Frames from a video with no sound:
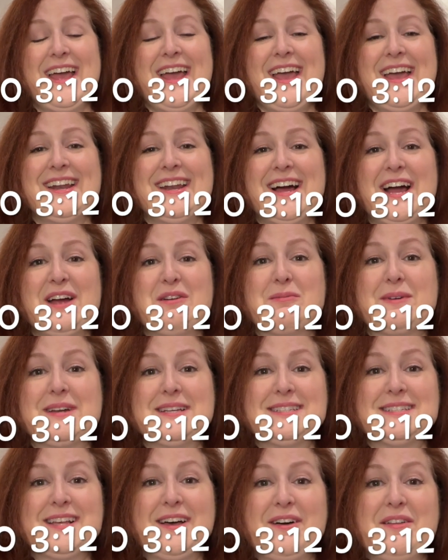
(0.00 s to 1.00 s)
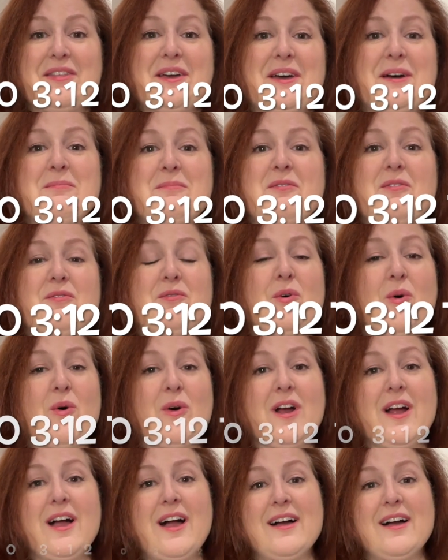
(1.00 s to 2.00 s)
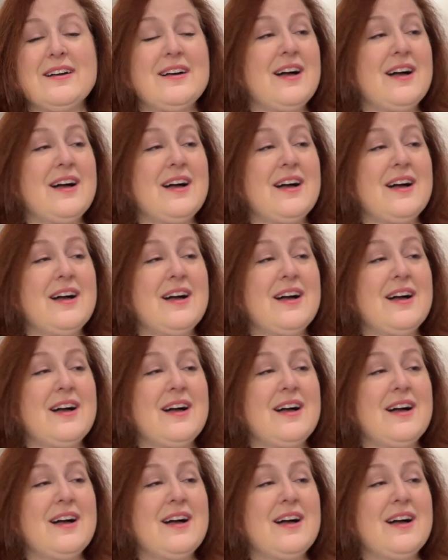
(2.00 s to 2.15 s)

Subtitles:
and I resell them for